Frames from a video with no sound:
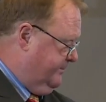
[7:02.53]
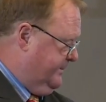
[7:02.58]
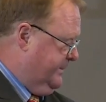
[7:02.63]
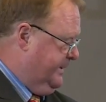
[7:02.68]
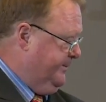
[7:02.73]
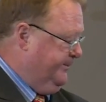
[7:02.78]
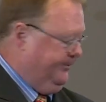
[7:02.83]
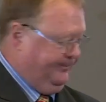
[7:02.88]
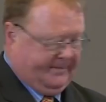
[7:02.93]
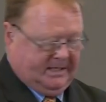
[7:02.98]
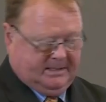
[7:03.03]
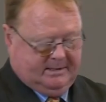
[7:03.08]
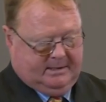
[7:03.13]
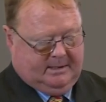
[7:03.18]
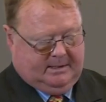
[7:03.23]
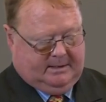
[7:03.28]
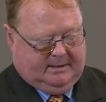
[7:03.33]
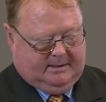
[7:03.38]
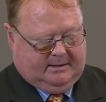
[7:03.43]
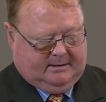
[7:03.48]
Yep.
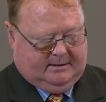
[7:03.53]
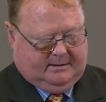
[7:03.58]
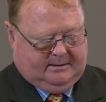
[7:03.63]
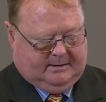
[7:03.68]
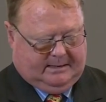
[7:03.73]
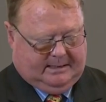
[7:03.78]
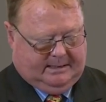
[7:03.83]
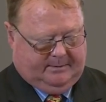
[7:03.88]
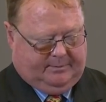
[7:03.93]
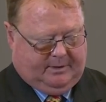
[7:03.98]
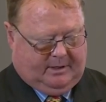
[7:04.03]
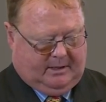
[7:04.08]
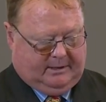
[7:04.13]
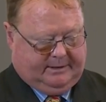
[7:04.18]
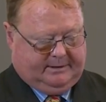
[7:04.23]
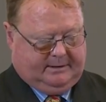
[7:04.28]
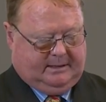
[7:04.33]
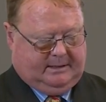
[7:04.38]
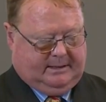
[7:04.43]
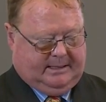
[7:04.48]
And
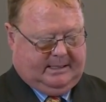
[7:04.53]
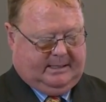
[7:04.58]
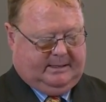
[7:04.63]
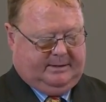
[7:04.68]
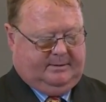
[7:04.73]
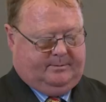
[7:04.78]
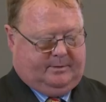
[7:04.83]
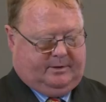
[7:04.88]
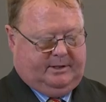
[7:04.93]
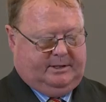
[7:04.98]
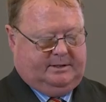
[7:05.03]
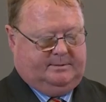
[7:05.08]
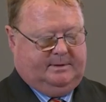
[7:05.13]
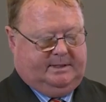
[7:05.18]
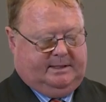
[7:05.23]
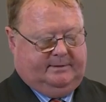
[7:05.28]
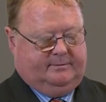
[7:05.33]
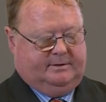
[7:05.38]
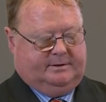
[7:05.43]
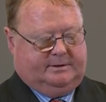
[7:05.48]
Pilate allowed the body to be
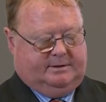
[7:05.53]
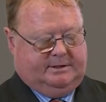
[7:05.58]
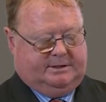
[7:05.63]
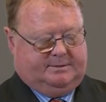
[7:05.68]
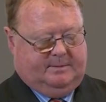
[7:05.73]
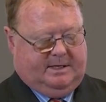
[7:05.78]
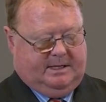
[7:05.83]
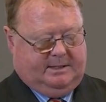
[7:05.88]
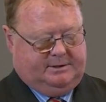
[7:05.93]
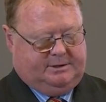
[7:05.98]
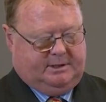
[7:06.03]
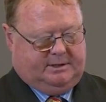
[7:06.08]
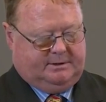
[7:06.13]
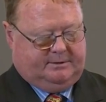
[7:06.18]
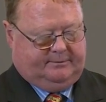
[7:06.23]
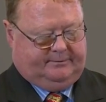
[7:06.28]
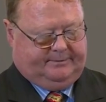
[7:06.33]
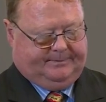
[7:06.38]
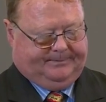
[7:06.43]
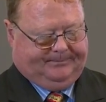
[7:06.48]
given to this man,
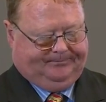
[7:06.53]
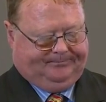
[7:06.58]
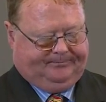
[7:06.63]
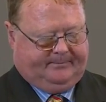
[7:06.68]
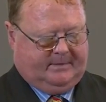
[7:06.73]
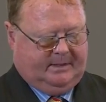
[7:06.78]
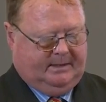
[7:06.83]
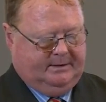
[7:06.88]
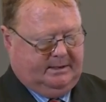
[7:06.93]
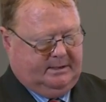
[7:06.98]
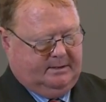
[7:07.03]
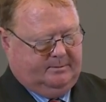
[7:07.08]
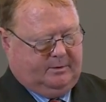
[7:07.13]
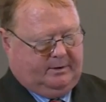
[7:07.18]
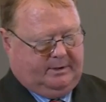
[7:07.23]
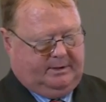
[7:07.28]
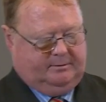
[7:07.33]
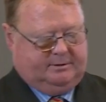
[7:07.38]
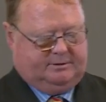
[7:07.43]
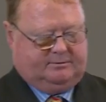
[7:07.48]
Joseph, and then the
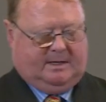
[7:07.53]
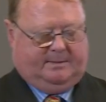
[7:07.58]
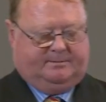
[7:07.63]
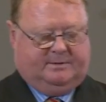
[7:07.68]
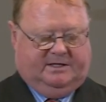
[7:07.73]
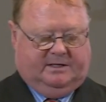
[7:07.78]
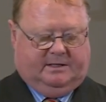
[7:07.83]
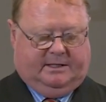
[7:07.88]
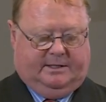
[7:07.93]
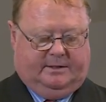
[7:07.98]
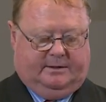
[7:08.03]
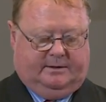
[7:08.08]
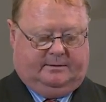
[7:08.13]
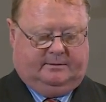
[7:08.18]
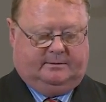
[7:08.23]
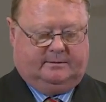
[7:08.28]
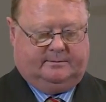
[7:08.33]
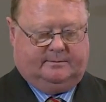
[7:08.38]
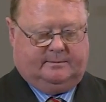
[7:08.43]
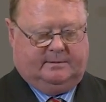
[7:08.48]
body was wrapped in
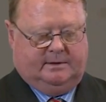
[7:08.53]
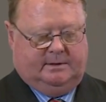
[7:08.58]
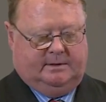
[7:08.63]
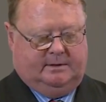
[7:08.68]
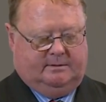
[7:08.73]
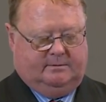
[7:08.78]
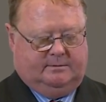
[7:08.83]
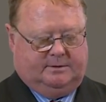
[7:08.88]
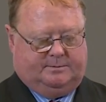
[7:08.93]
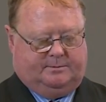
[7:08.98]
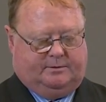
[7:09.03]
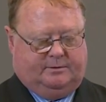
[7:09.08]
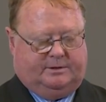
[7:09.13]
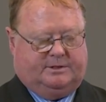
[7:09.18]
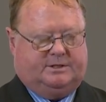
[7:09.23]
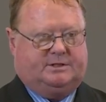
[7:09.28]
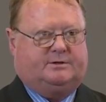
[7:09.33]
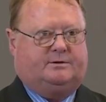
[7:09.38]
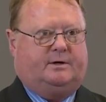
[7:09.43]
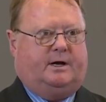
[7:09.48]
linen, was put
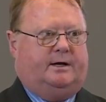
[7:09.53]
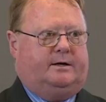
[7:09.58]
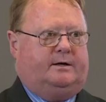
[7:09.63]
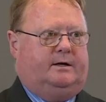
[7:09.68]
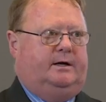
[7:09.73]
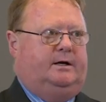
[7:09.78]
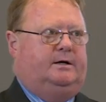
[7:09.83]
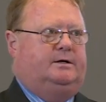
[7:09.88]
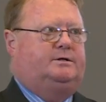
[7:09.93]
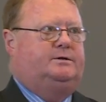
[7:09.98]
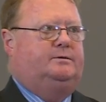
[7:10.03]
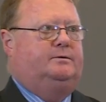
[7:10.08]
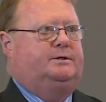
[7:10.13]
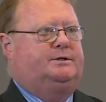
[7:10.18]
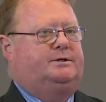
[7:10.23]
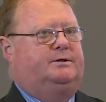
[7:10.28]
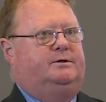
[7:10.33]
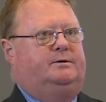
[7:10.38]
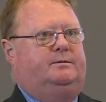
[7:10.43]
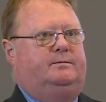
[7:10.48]
straight into a
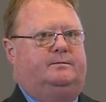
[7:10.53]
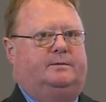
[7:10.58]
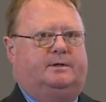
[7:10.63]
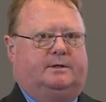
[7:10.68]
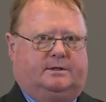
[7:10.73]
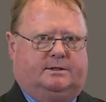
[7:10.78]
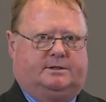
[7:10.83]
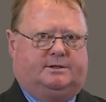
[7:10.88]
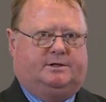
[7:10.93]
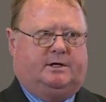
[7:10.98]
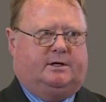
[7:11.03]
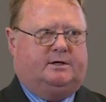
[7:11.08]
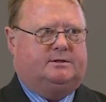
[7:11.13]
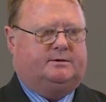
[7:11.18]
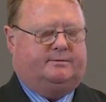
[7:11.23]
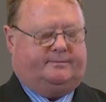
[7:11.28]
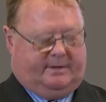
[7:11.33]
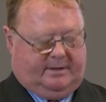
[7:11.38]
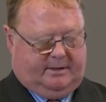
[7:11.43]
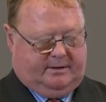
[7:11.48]
tomb that this
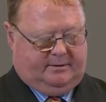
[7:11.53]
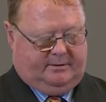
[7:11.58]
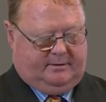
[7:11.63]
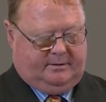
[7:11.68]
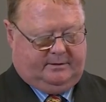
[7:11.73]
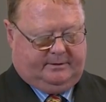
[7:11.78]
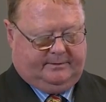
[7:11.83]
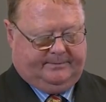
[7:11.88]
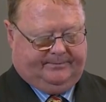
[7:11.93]
Joseph owned.